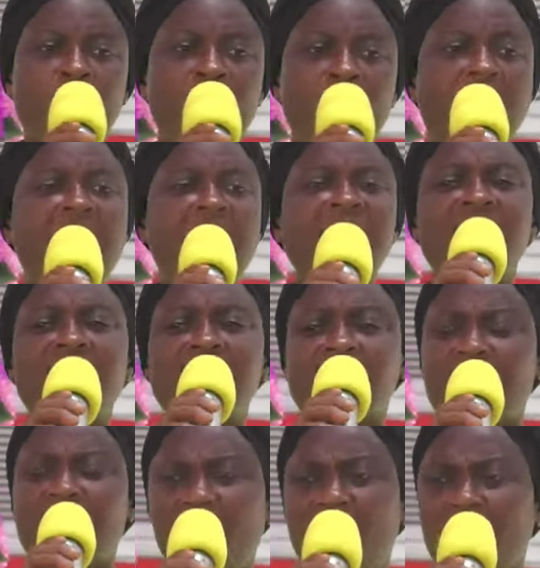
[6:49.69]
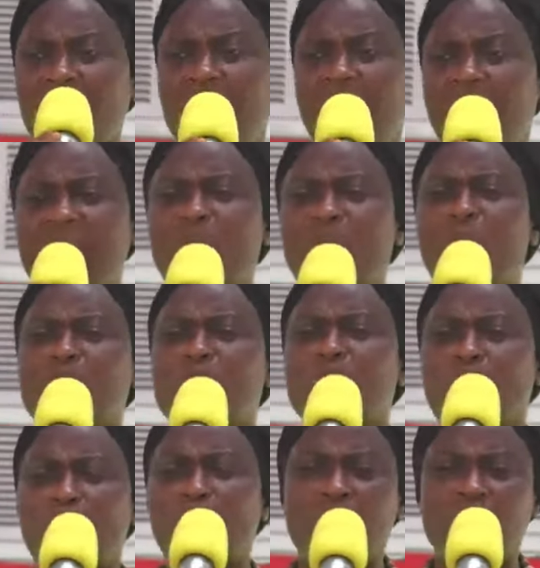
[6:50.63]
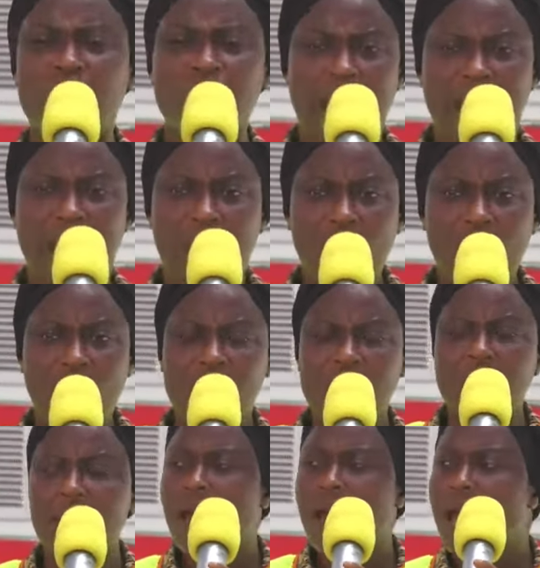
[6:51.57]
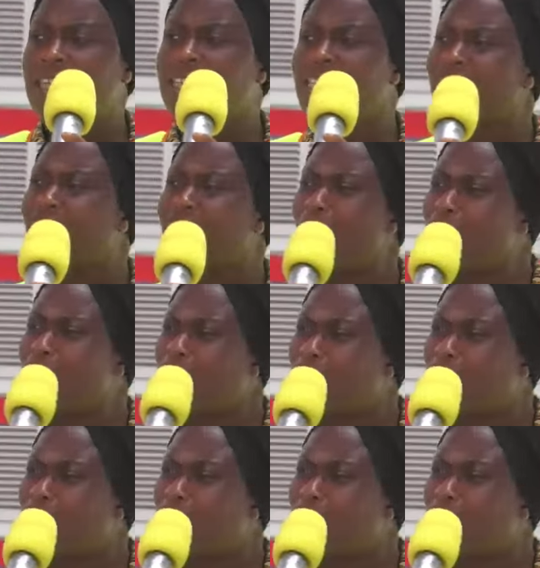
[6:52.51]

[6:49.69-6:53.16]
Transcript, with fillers: I said, secondly, I don't want you to be washing my clothes. I said, then who is